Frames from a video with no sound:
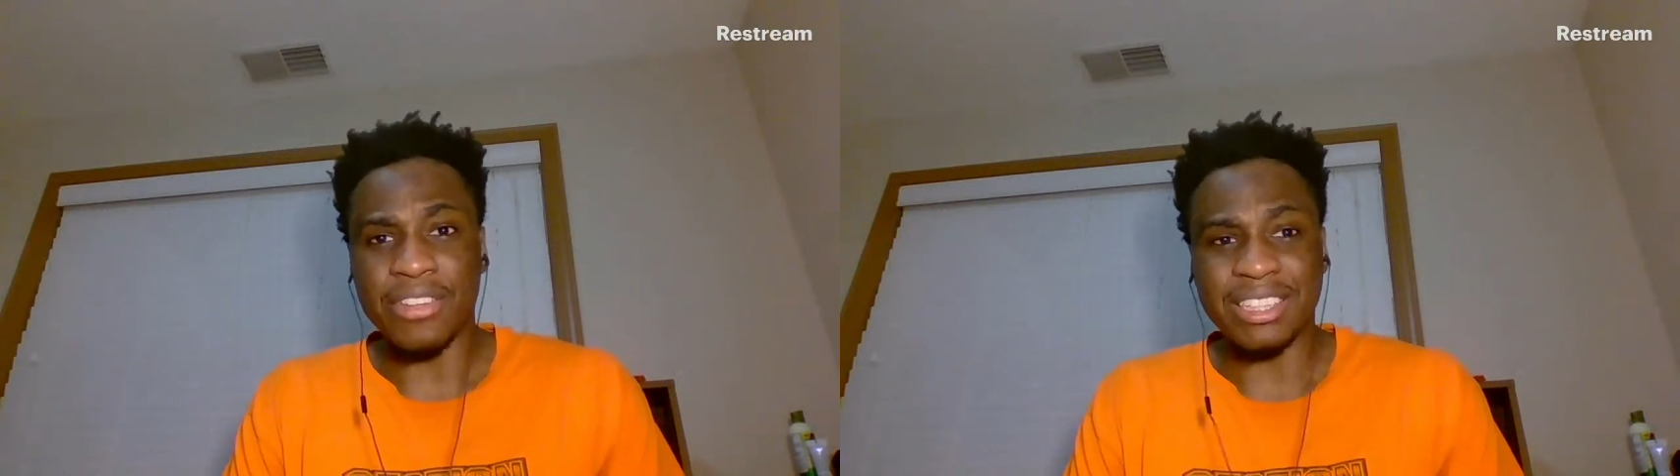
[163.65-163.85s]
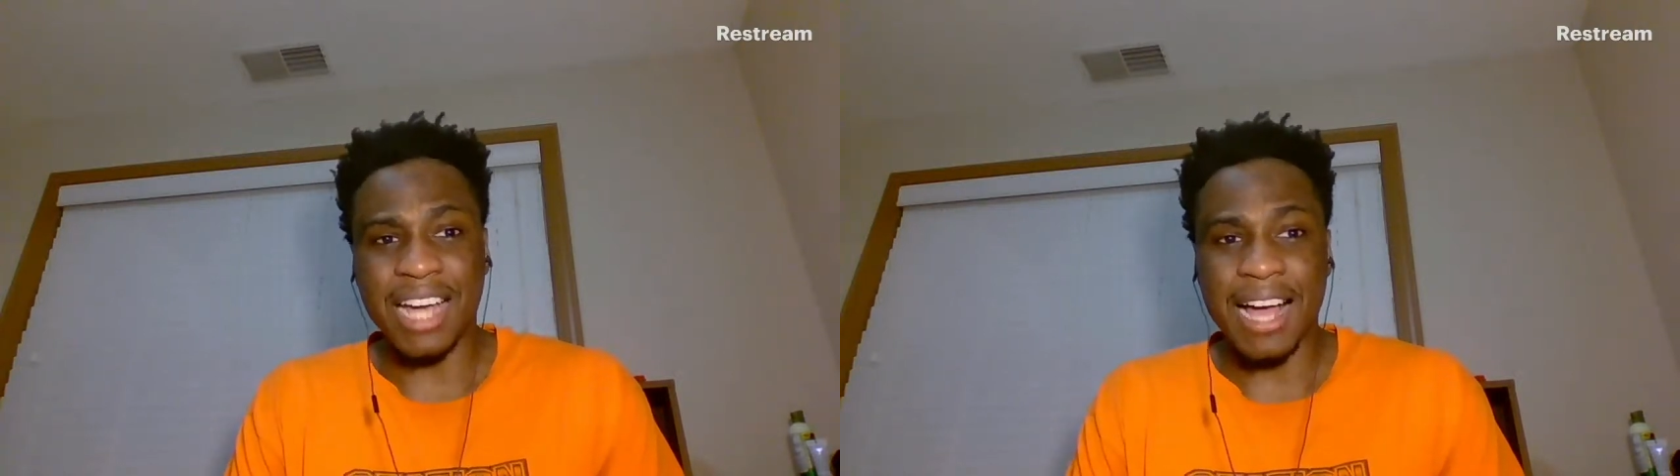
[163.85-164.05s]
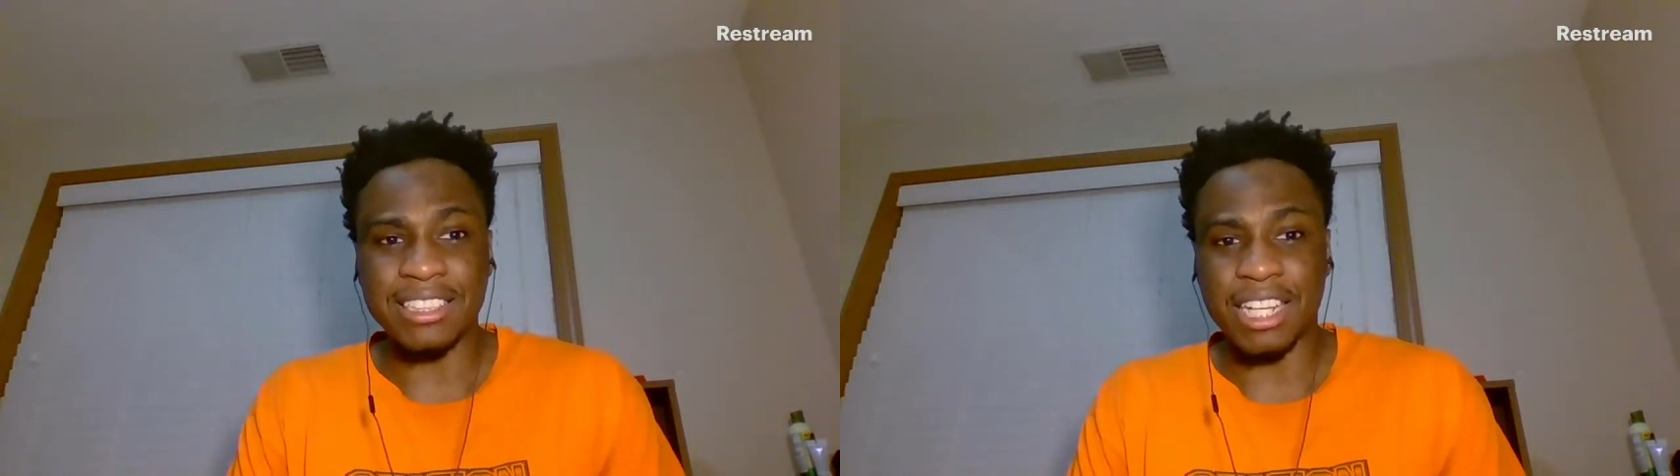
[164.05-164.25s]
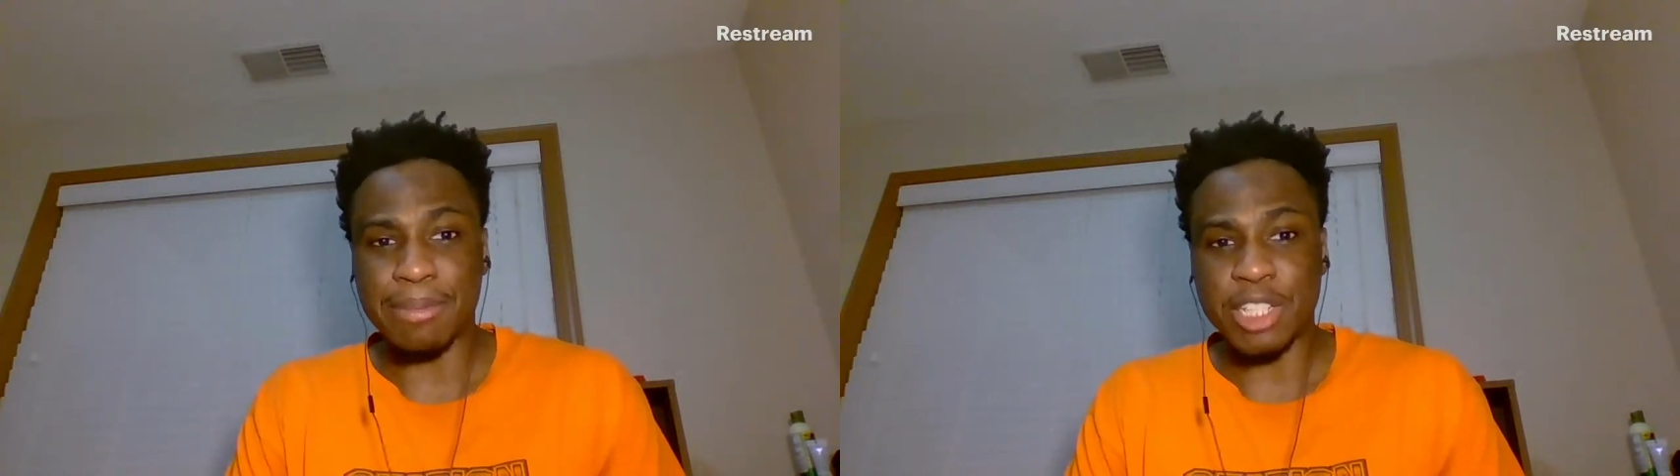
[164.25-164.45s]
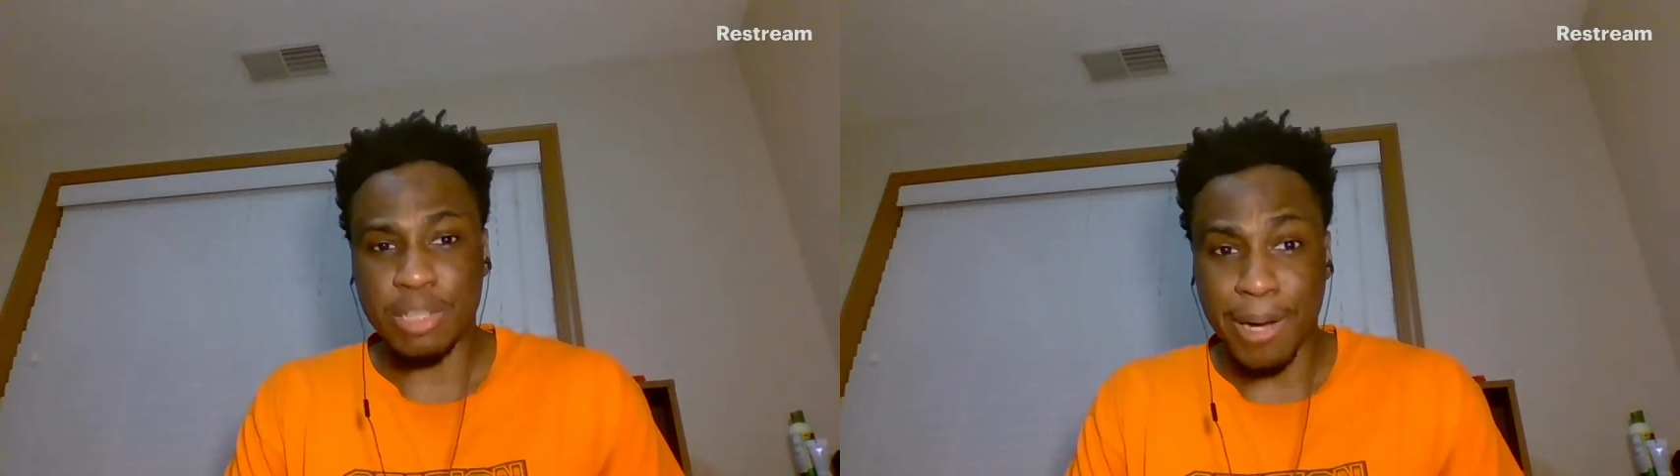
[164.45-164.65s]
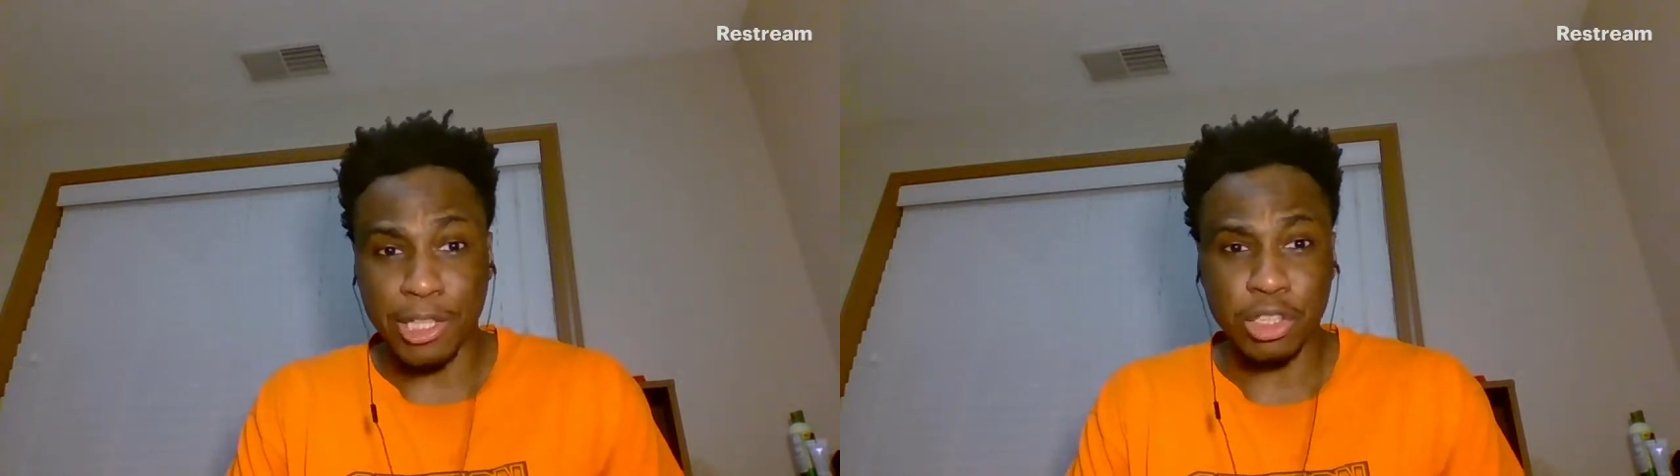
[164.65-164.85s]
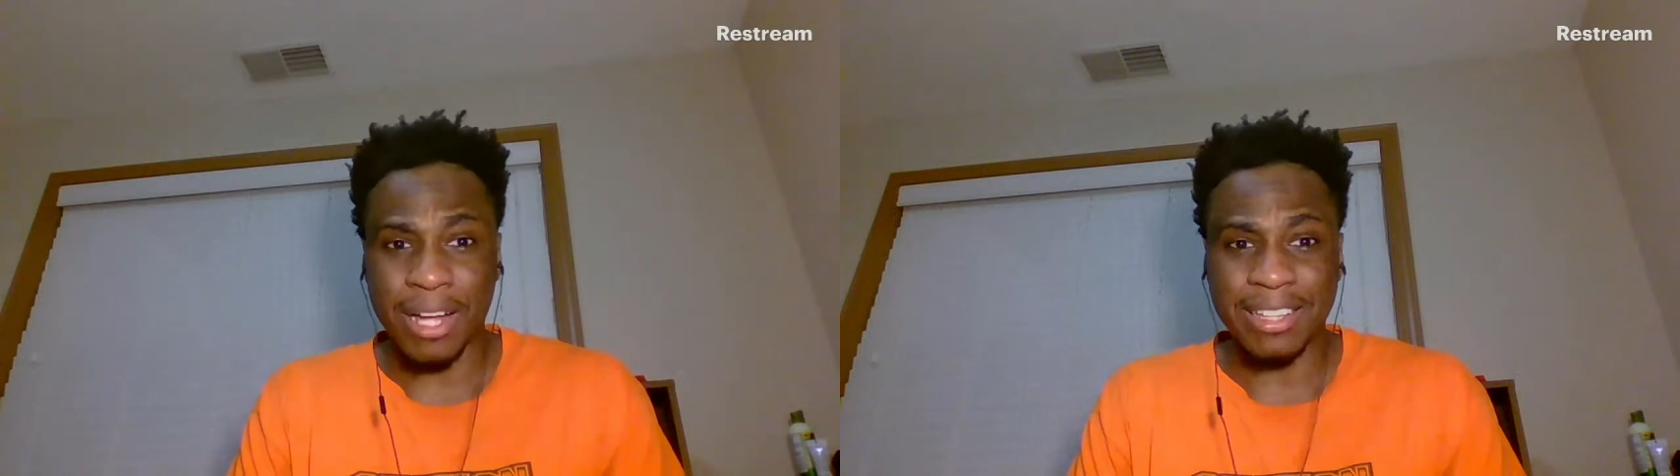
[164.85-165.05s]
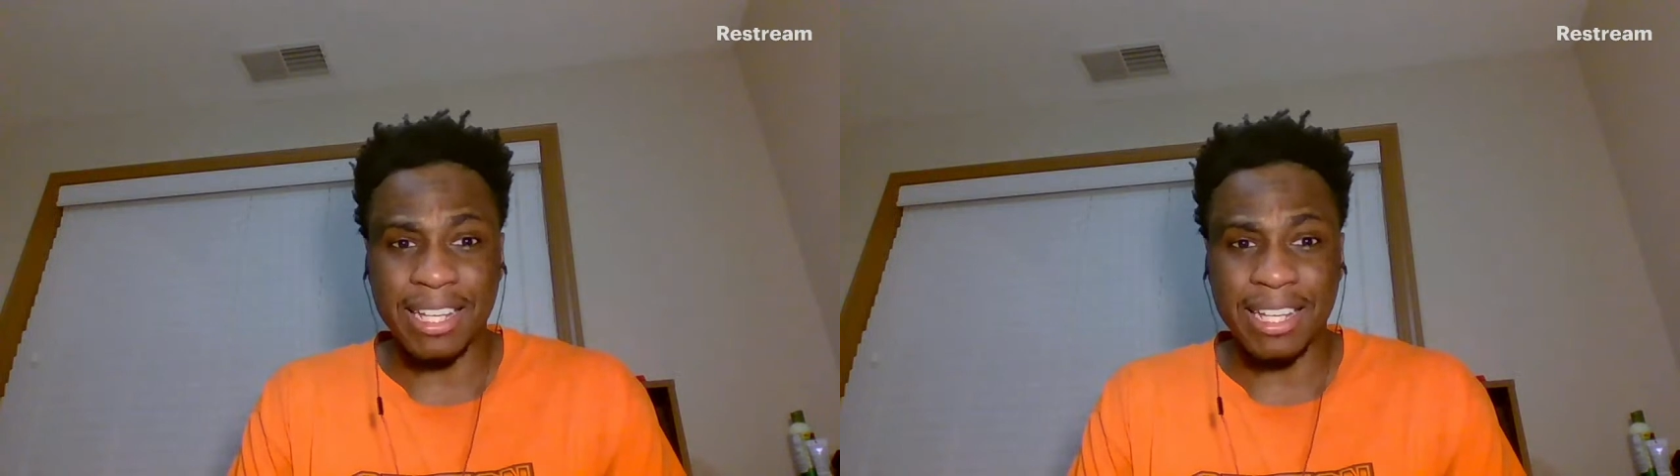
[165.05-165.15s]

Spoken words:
This guy is going to be special.